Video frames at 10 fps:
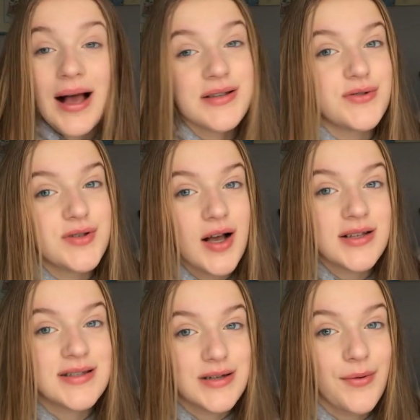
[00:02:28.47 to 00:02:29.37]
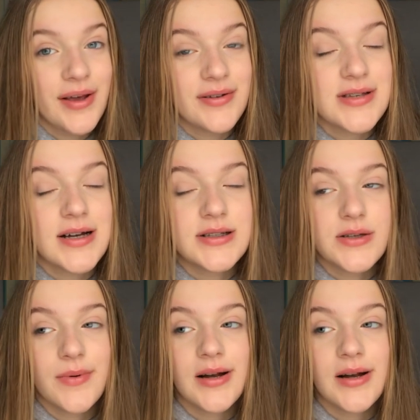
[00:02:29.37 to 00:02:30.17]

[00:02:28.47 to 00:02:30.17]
As you saw, it's snowing outside, so we're